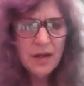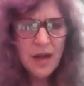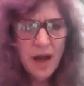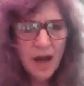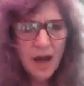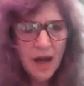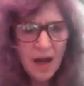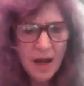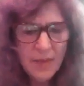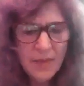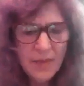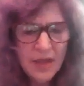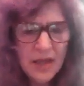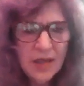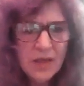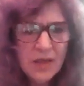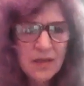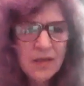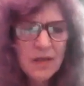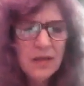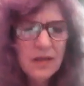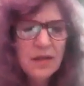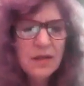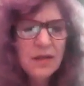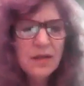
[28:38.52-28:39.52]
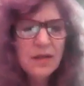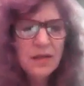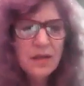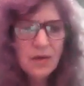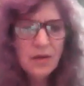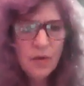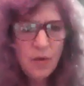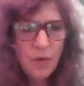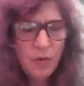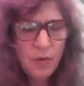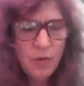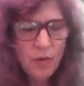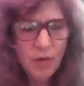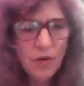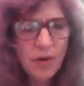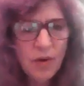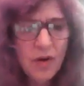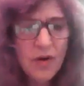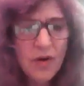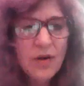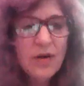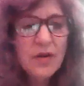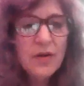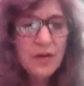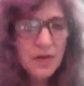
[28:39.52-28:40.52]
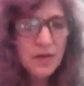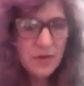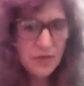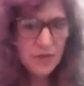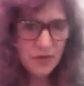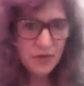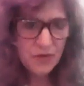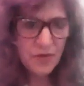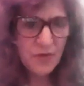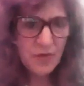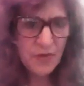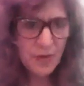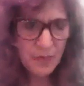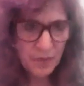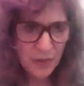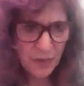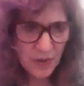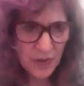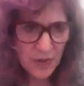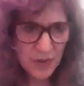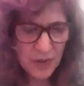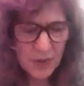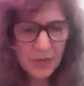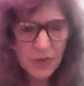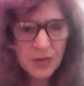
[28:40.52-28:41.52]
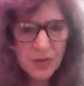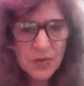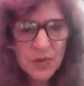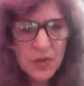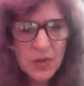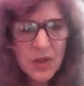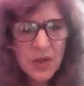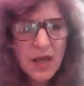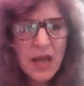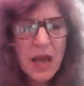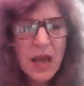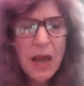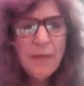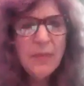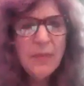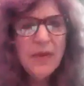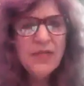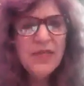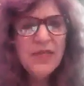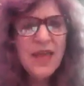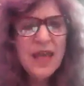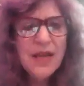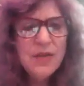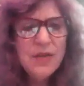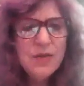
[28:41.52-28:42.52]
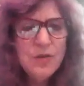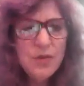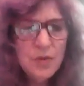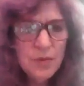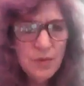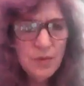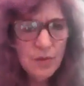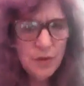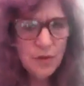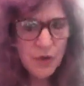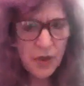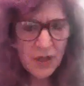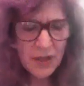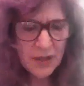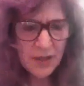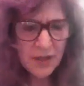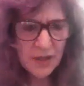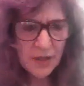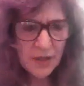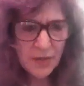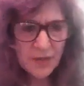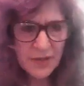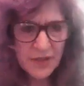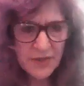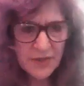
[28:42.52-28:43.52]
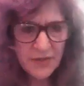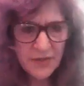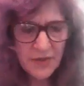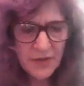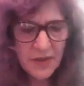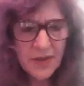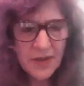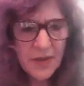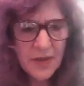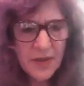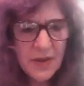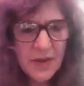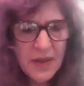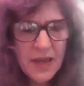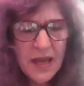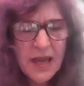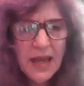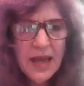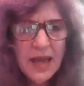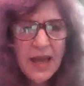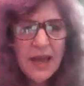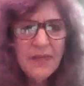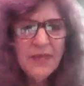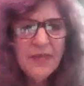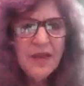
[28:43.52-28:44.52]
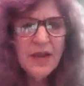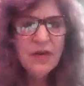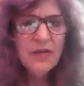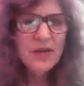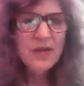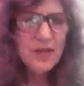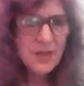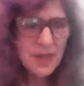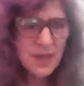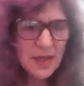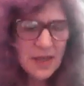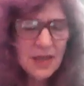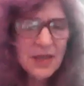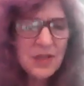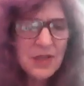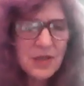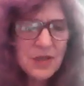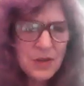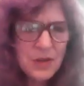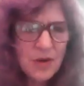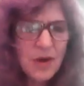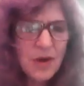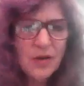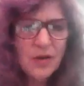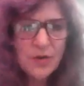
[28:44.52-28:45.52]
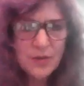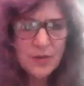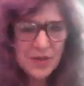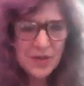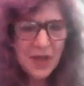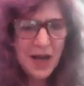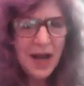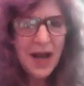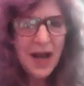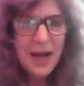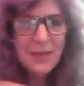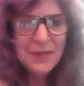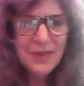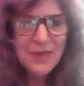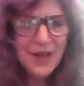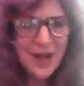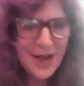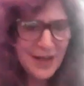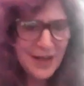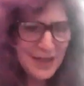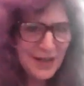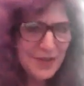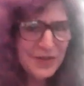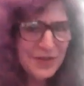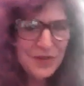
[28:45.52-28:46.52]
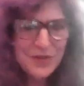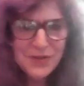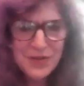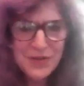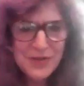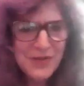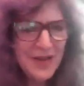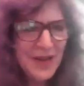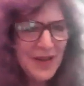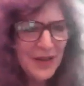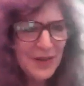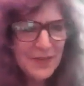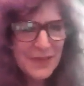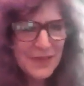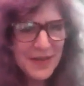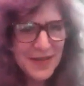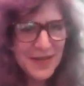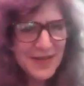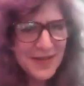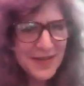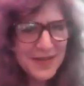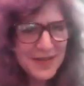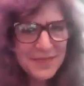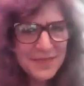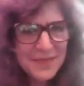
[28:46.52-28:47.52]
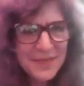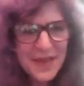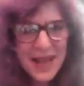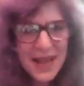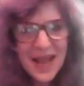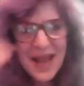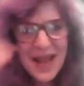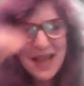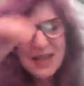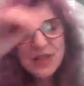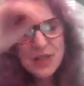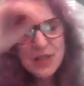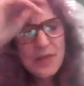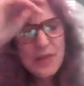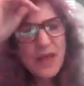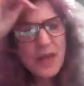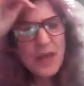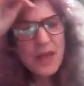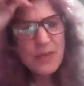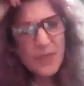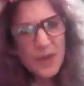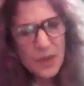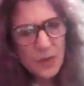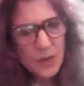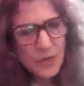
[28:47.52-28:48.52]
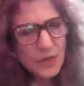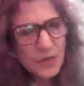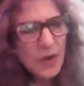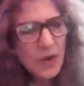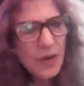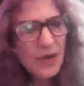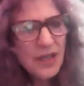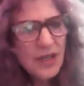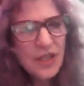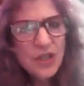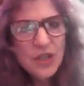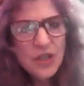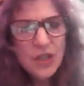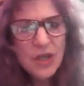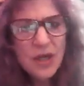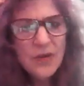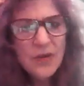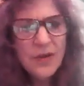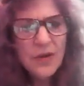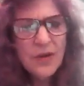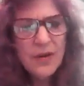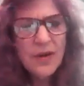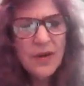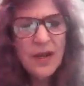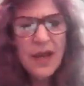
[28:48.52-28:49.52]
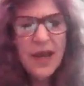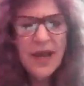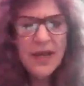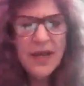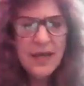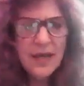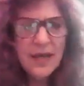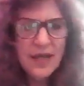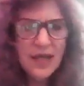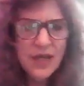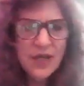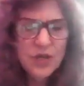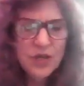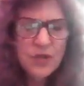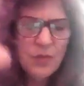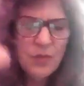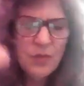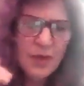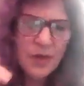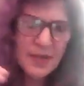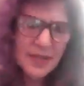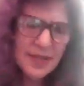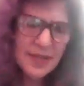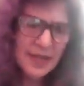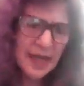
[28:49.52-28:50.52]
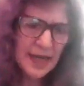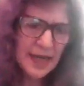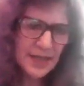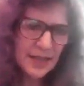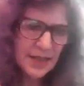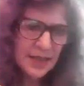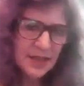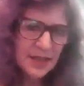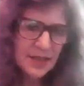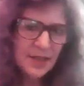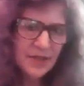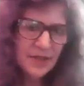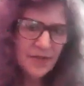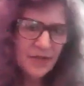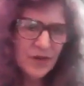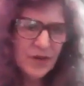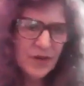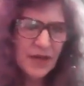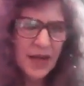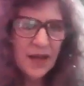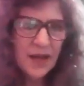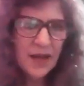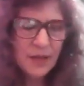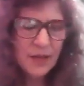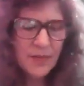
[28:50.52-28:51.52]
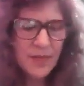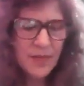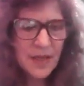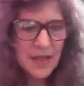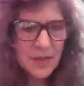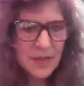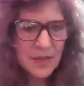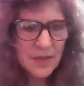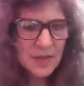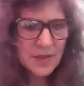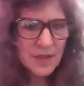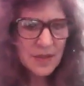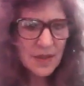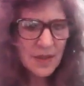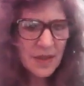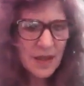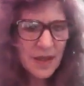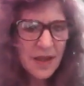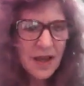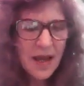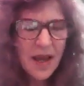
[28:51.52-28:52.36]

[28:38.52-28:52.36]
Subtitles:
common core treatment principles, but they do look a little different. There is a historical timeline in their development, so they build on each other, and each one tested different elements.